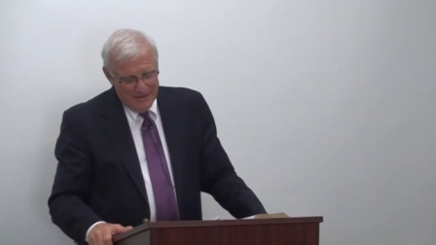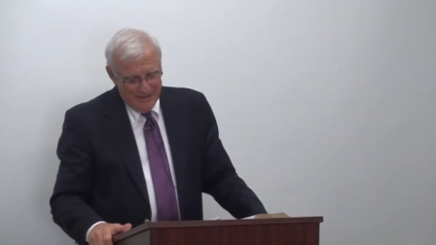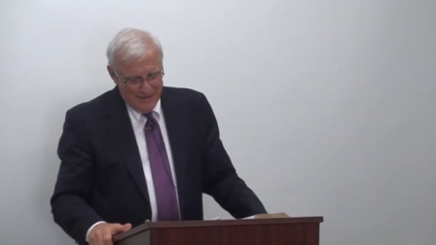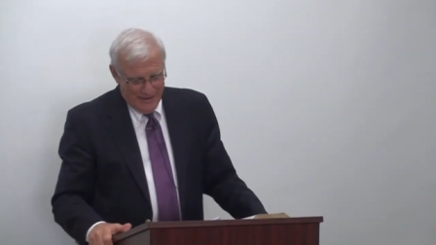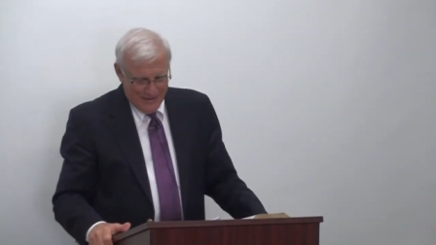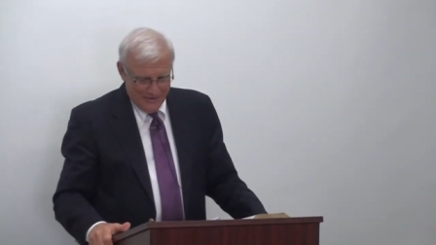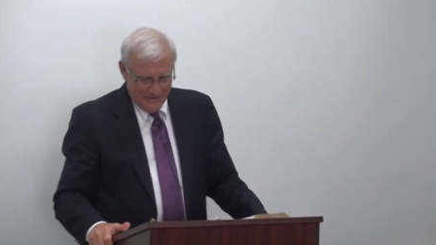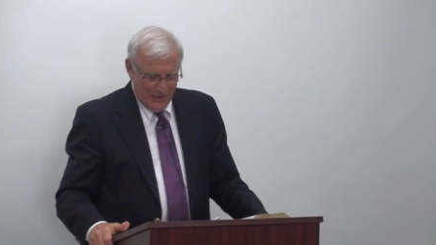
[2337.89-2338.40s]

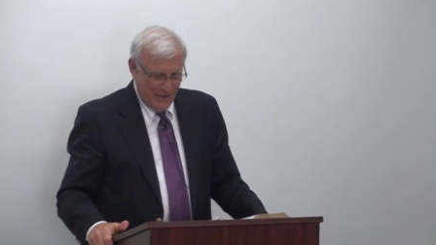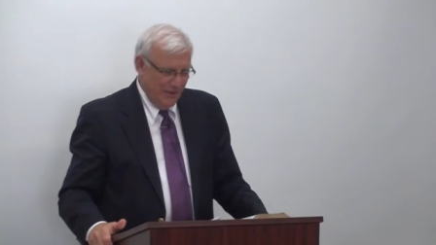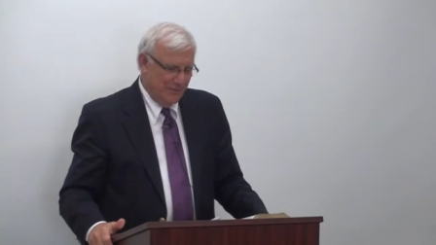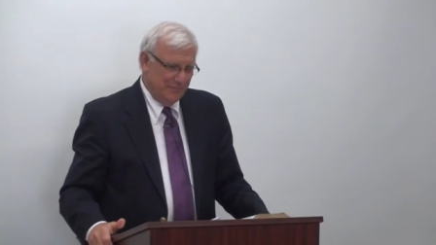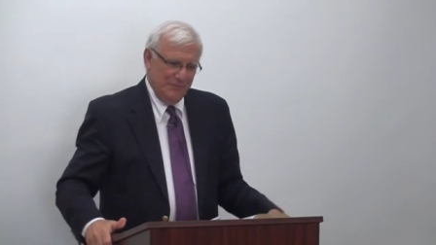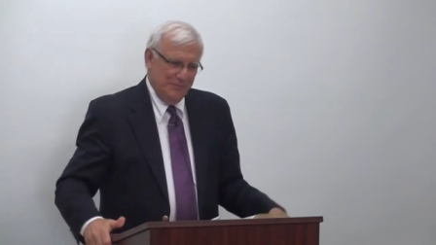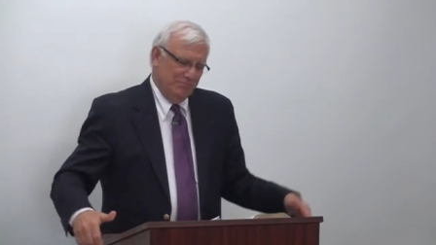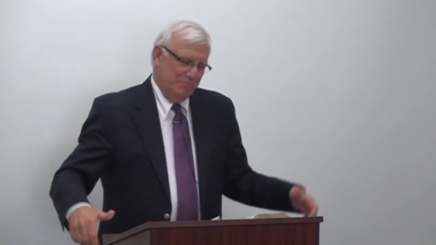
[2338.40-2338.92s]
And
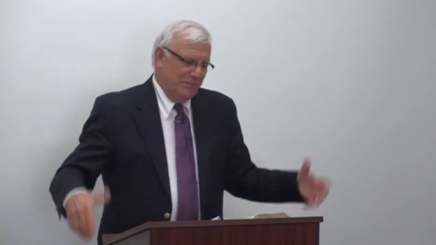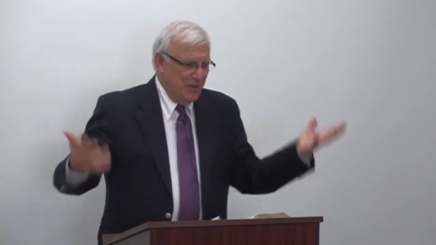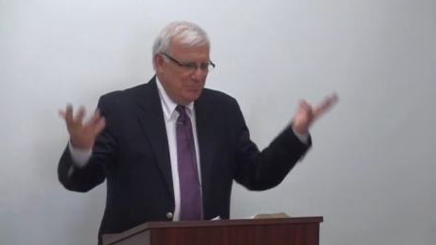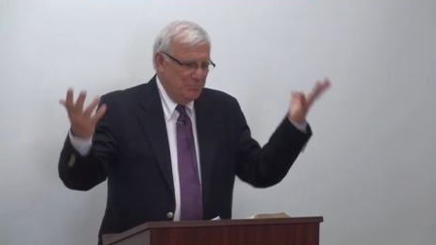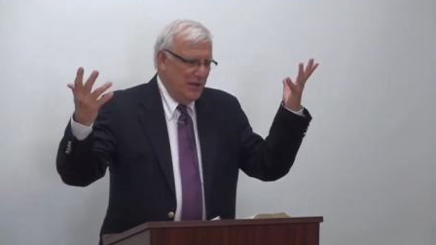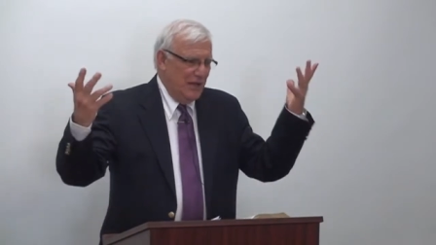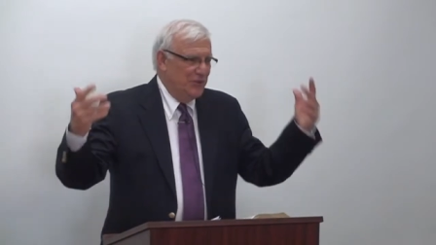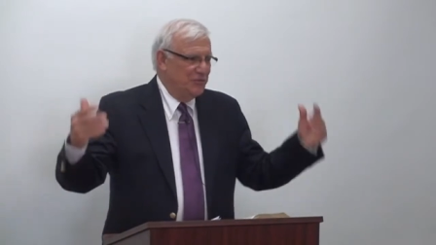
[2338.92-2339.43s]
uh, it,
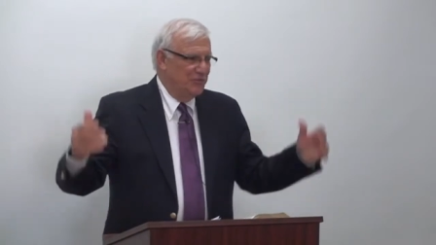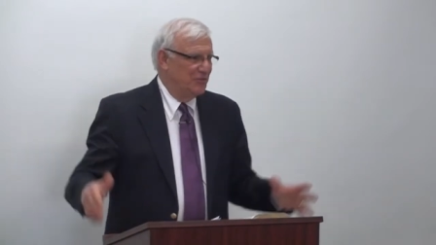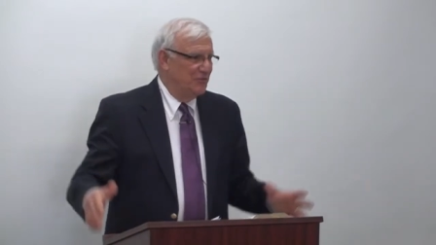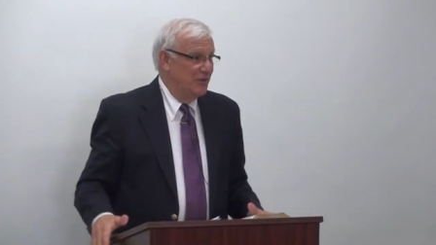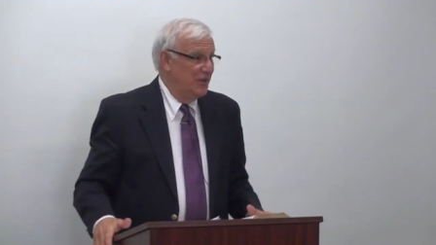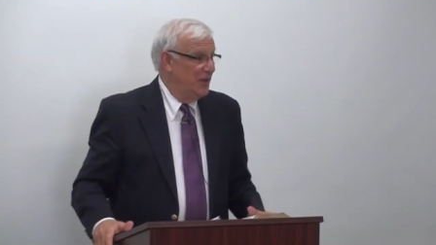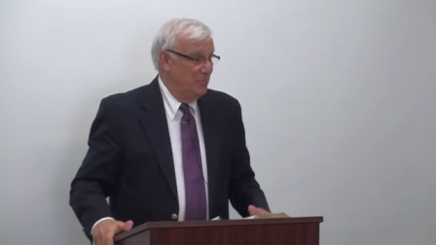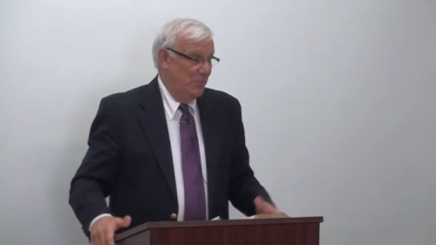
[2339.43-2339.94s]

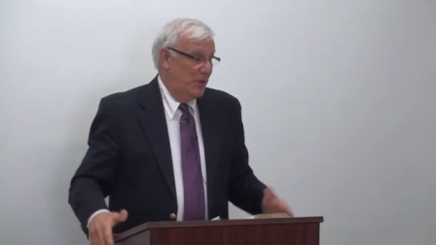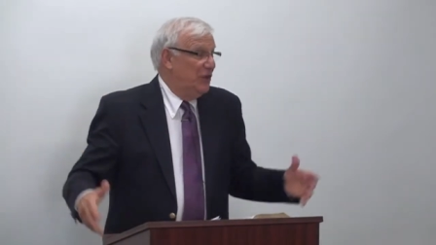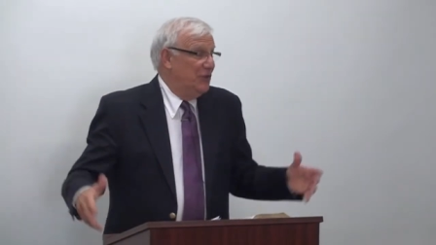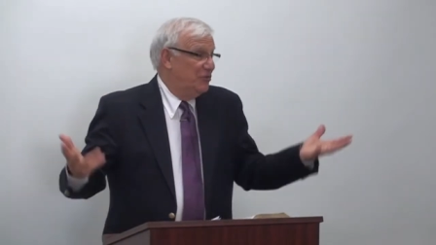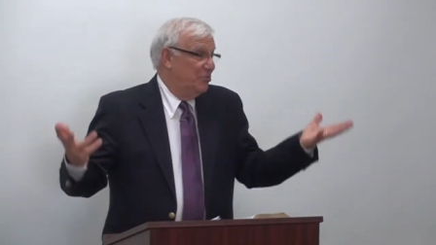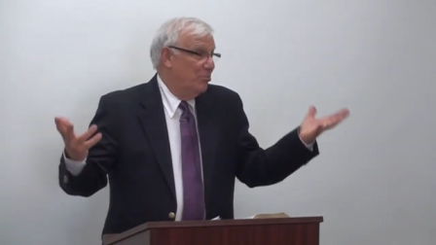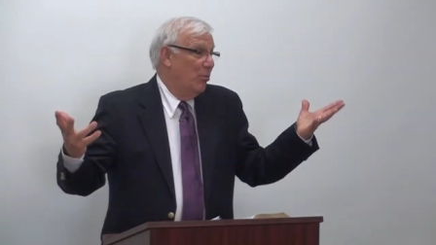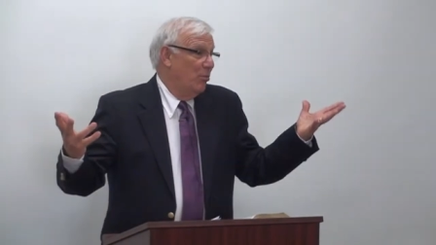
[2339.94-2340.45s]
means, it
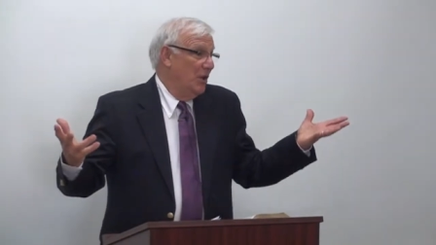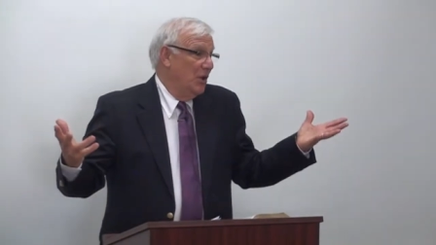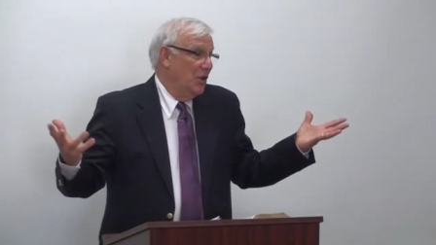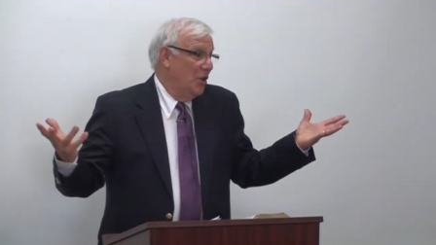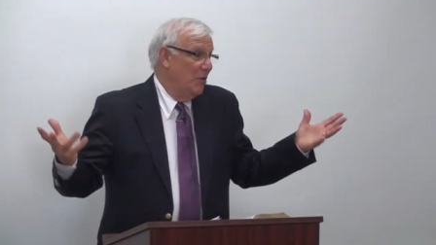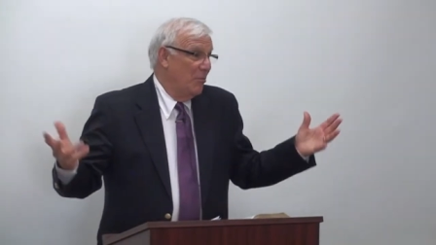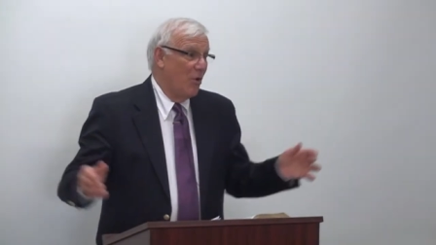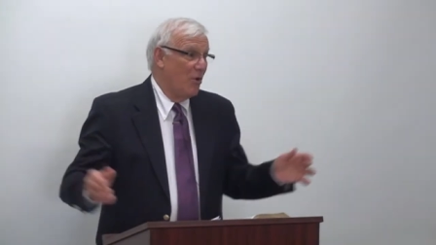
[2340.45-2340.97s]
means a
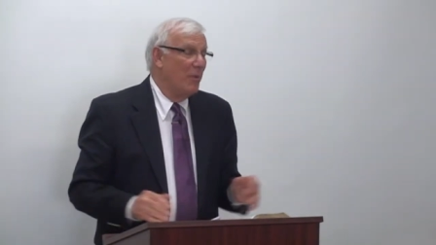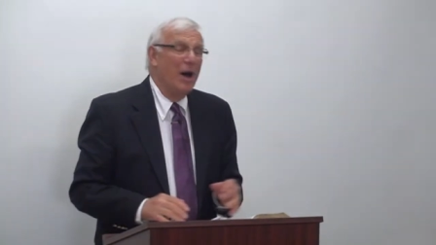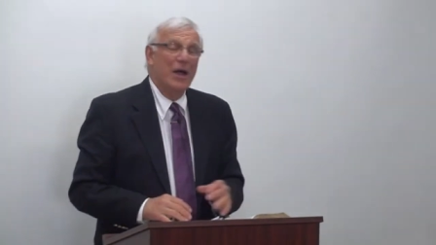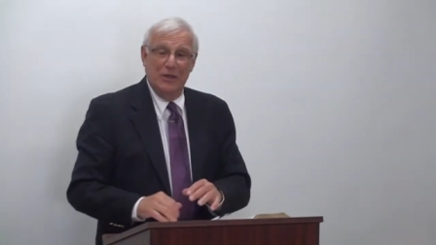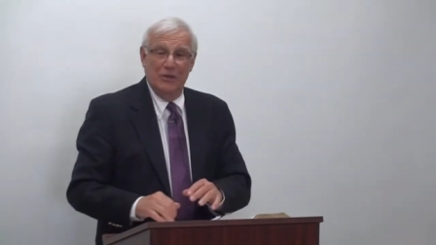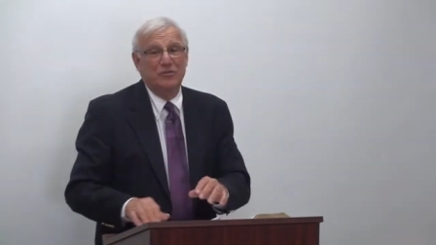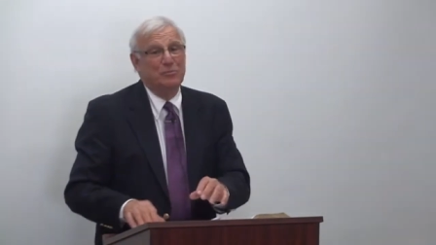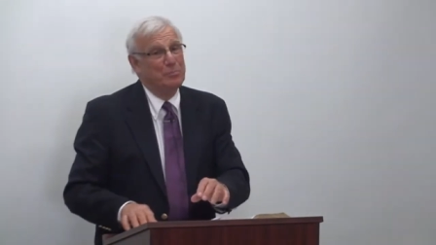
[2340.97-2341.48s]
little more
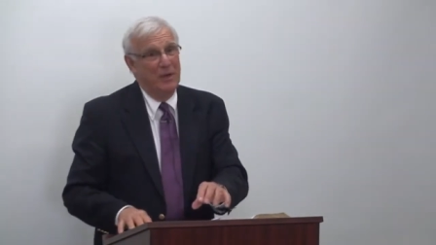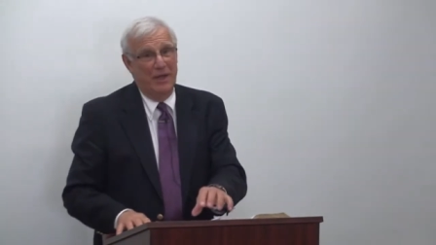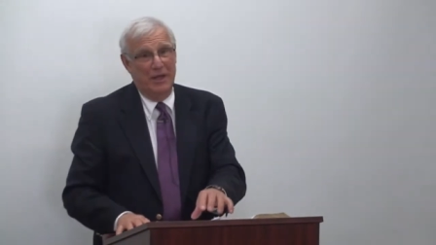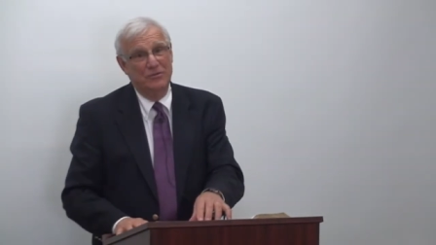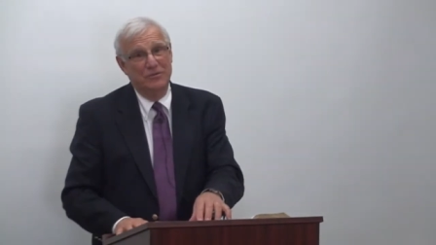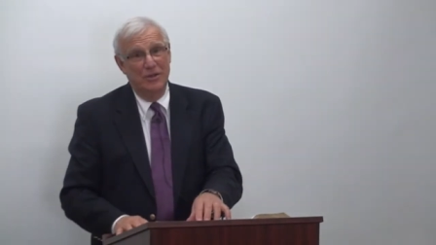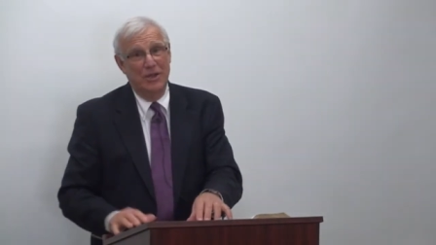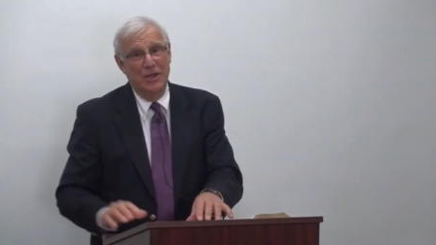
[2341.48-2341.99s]
money
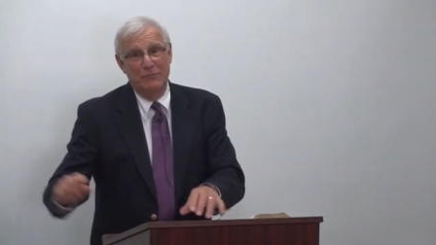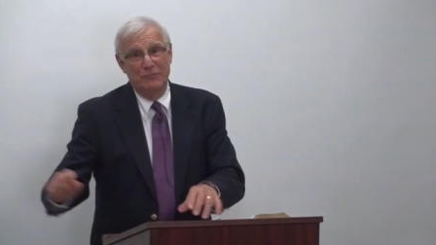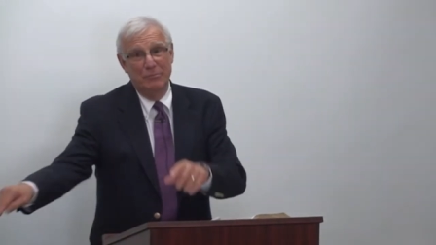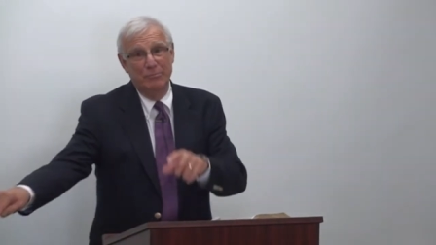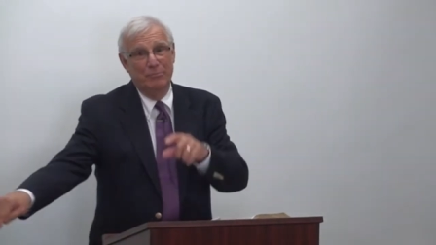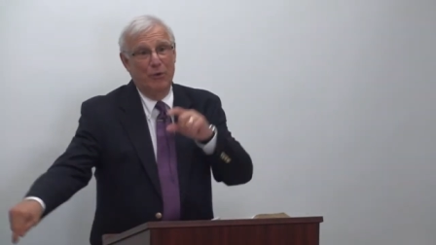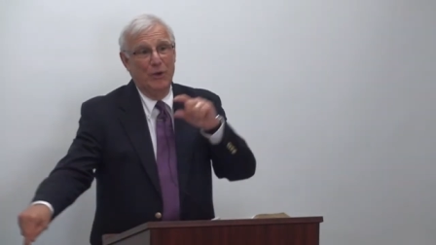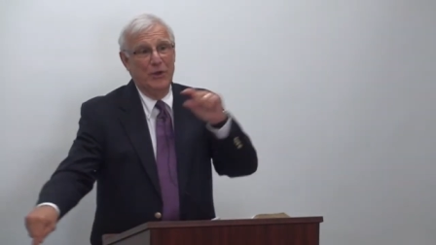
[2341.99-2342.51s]
spent to get
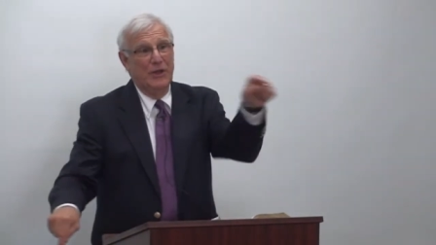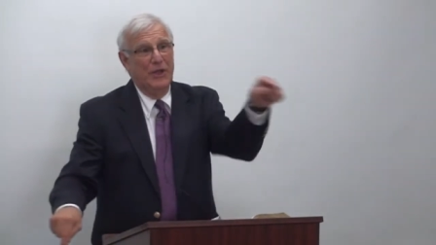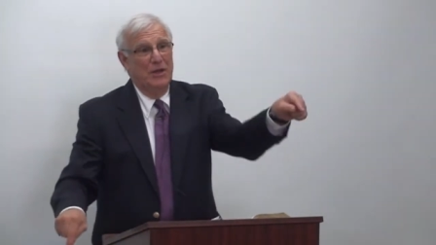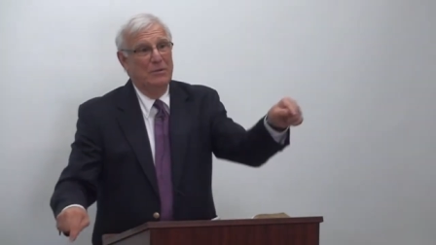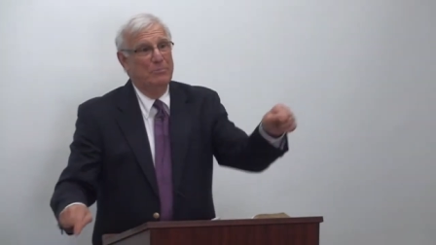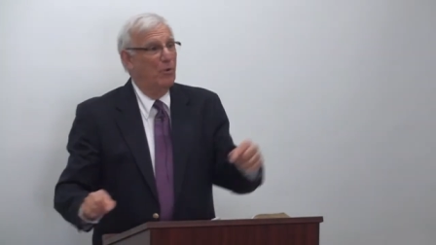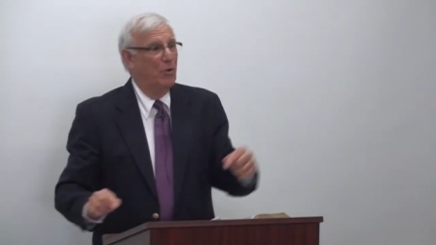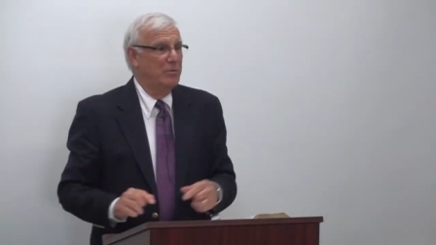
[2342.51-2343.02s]
from point A
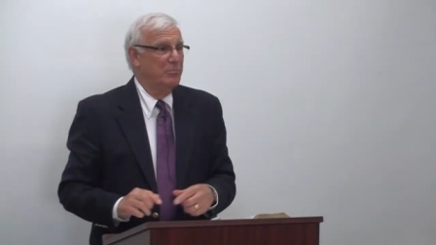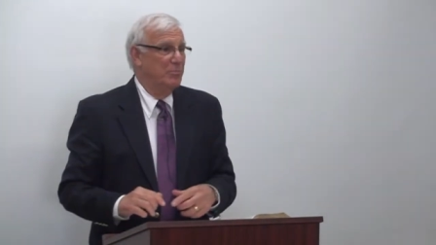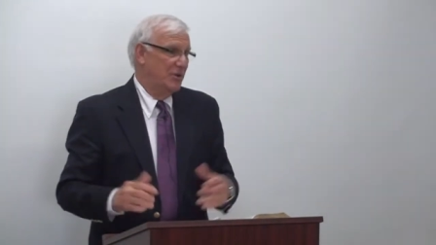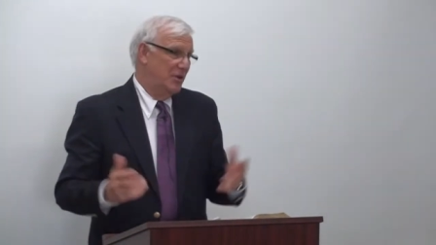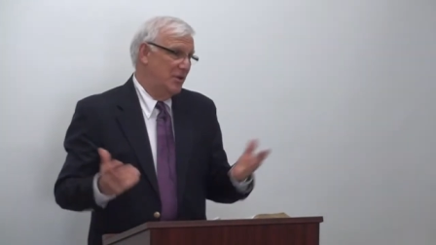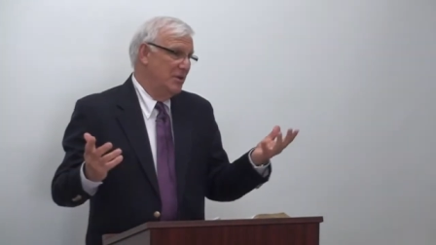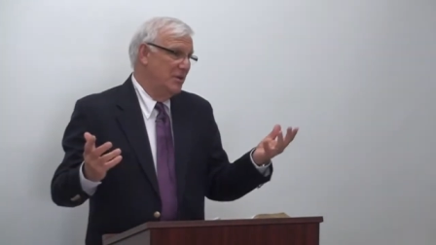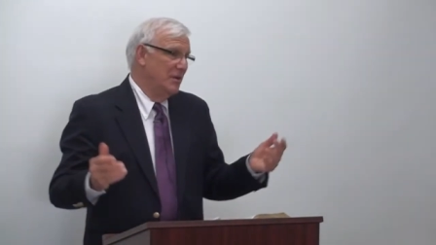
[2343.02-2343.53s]
to point
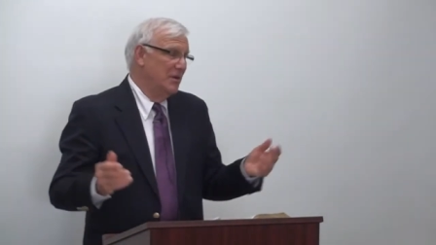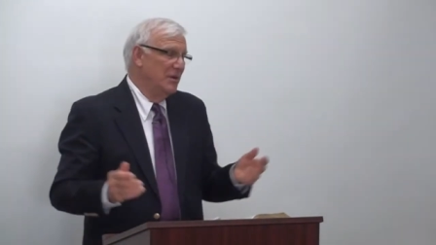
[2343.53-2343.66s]
B,